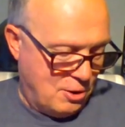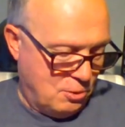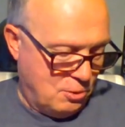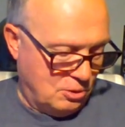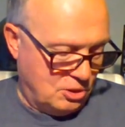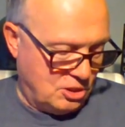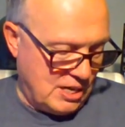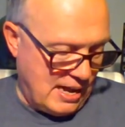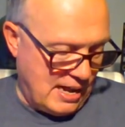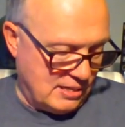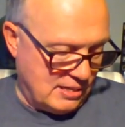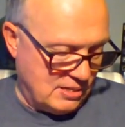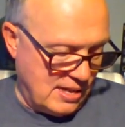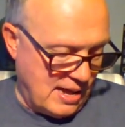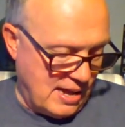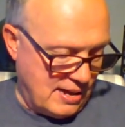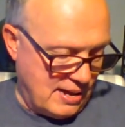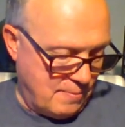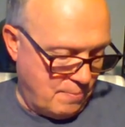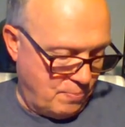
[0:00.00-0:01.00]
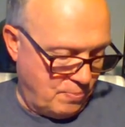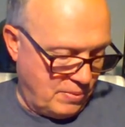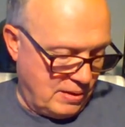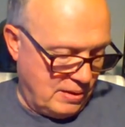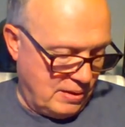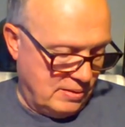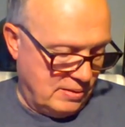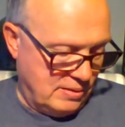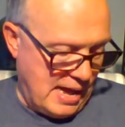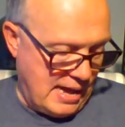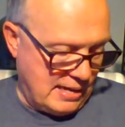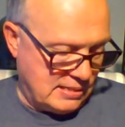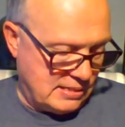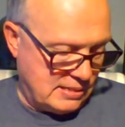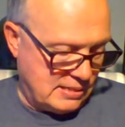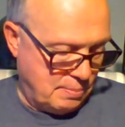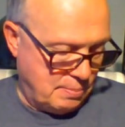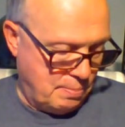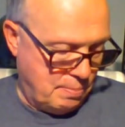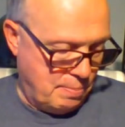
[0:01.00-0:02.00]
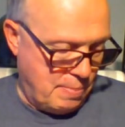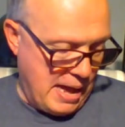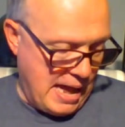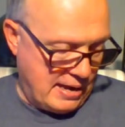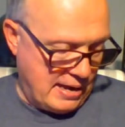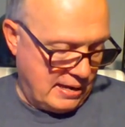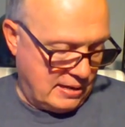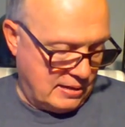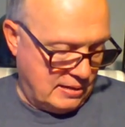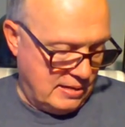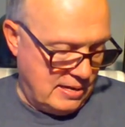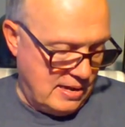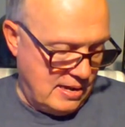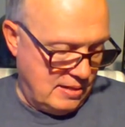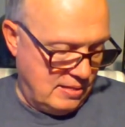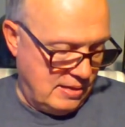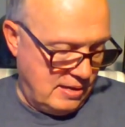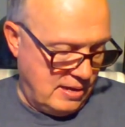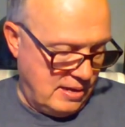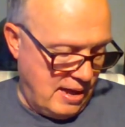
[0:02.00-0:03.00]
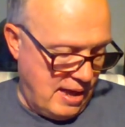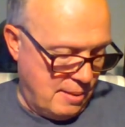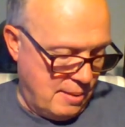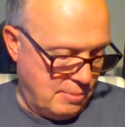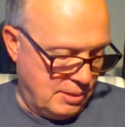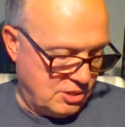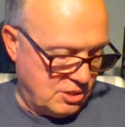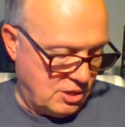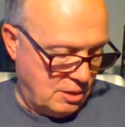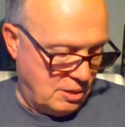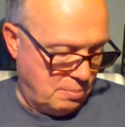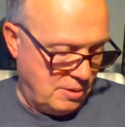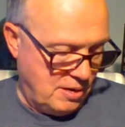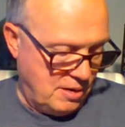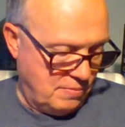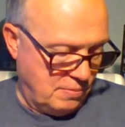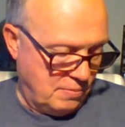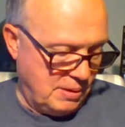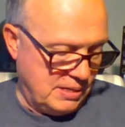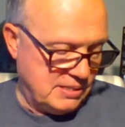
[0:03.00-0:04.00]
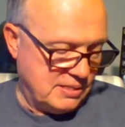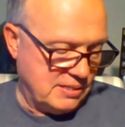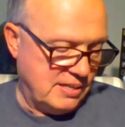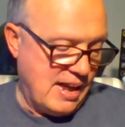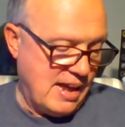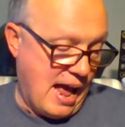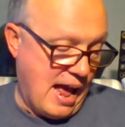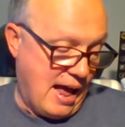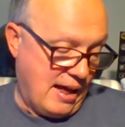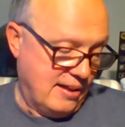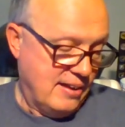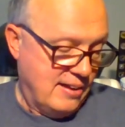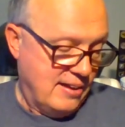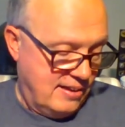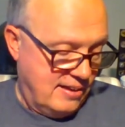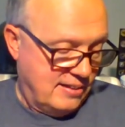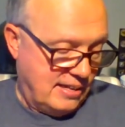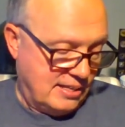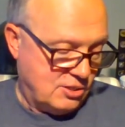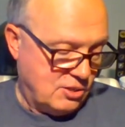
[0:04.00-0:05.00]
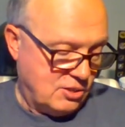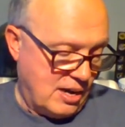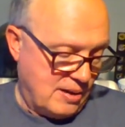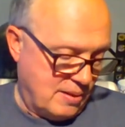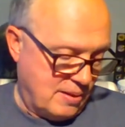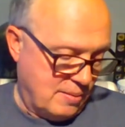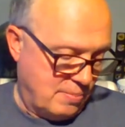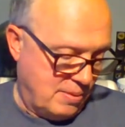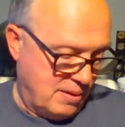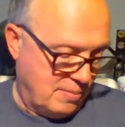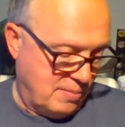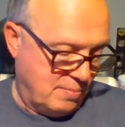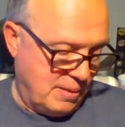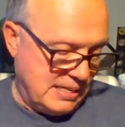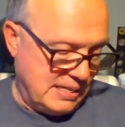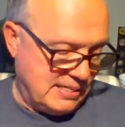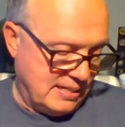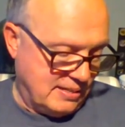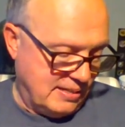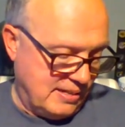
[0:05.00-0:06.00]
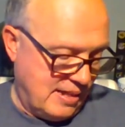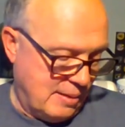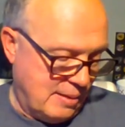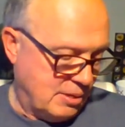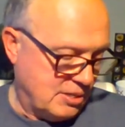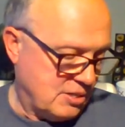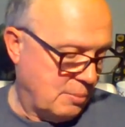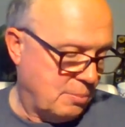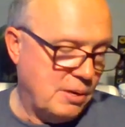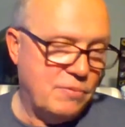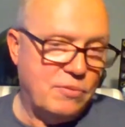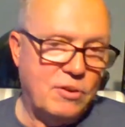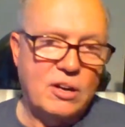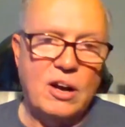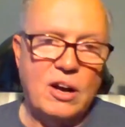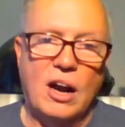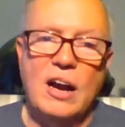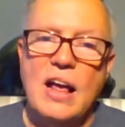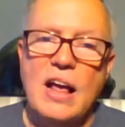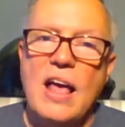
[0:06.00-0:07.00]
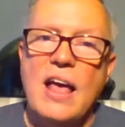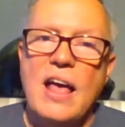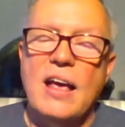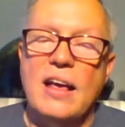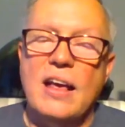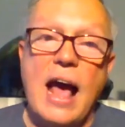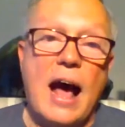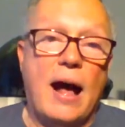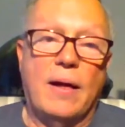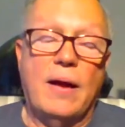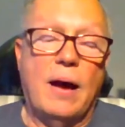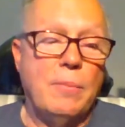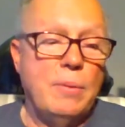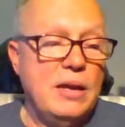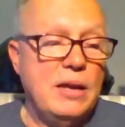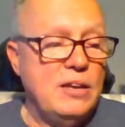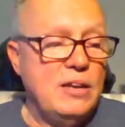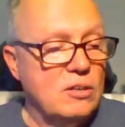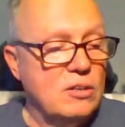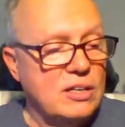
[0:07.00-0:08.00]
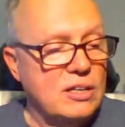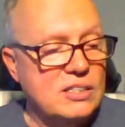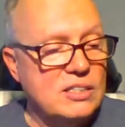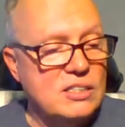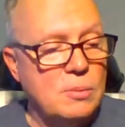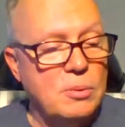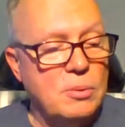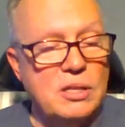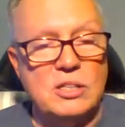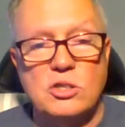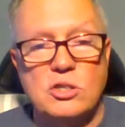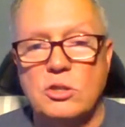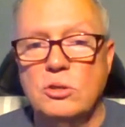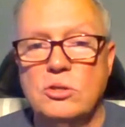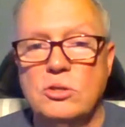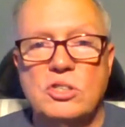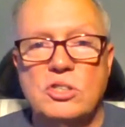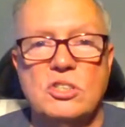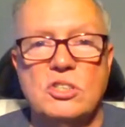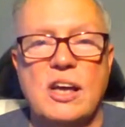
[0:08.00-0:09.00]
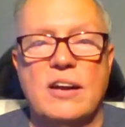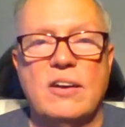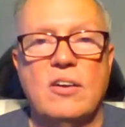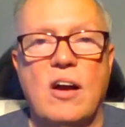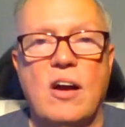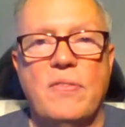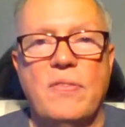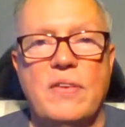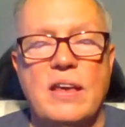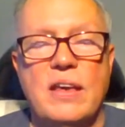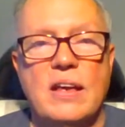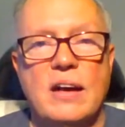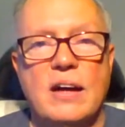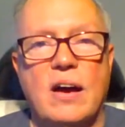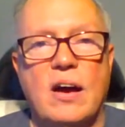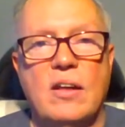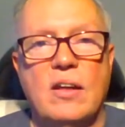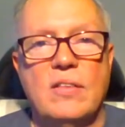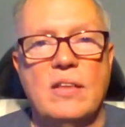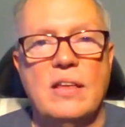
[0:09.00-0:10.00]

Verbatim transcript: Cool Jazz, that's basically the MSRP. Basically, yeah. That's right. Basically, MSRP for a car. Yeah, I mean, you look at some of these cruises that are on the